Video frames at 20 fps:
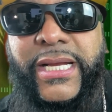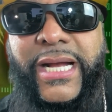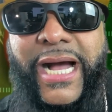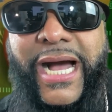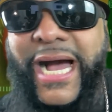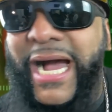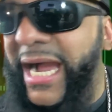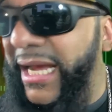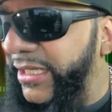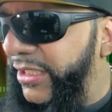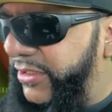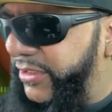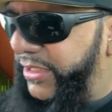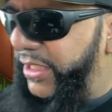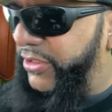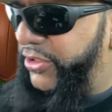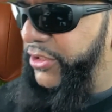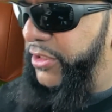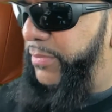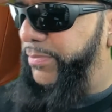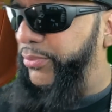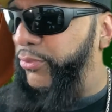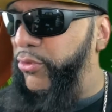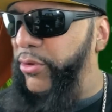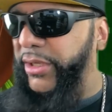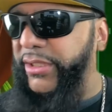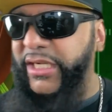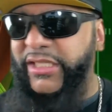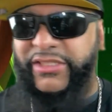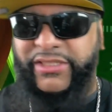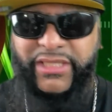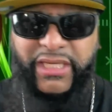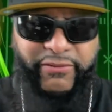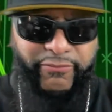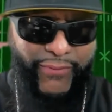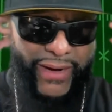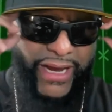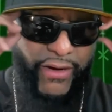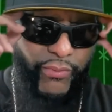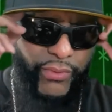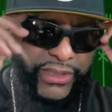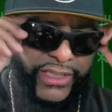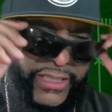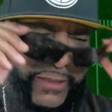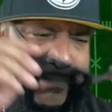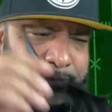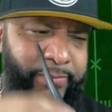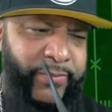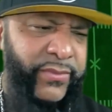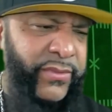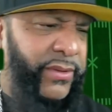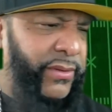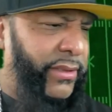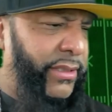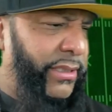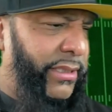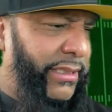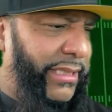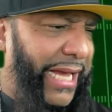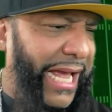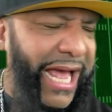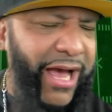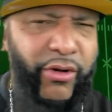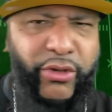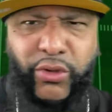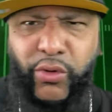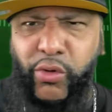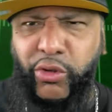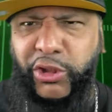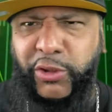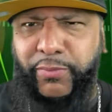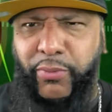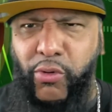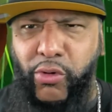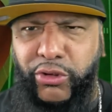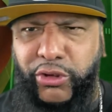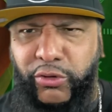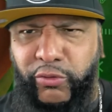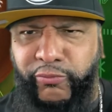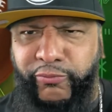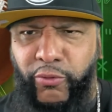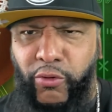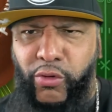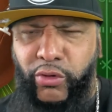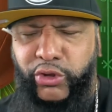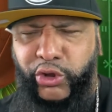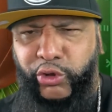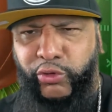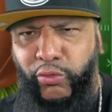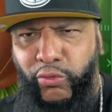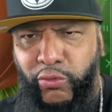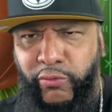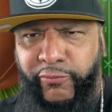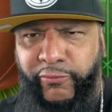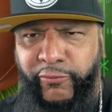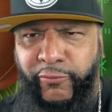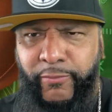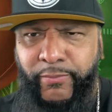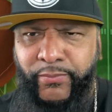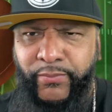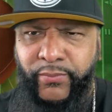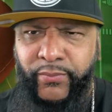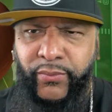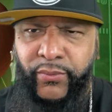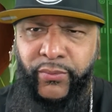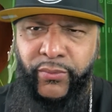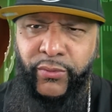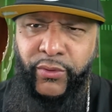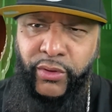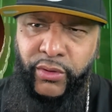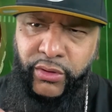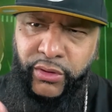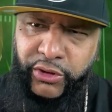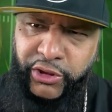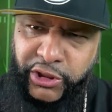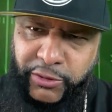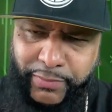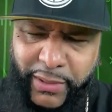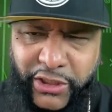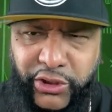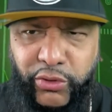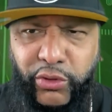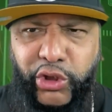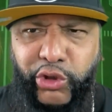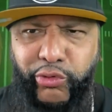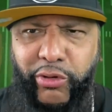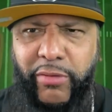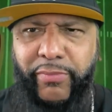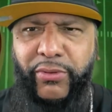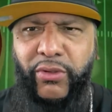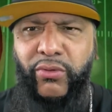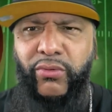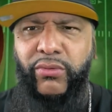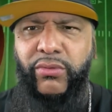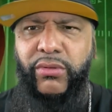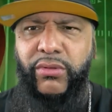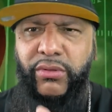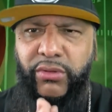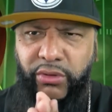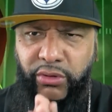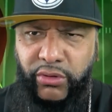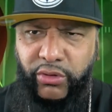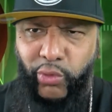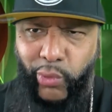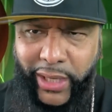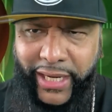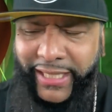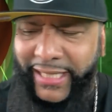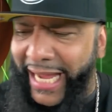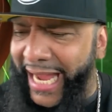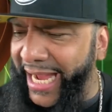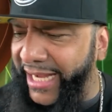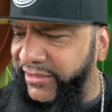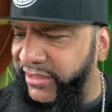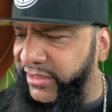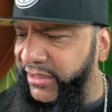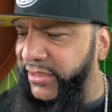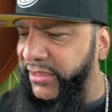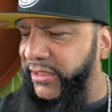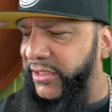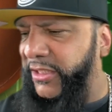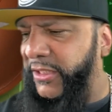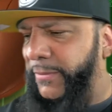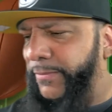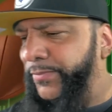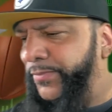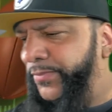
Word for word: Alright, let's get to the point. Let's get right with it. Al York Sports, The Raw Truth. Special tribute, Dwayne Haskins.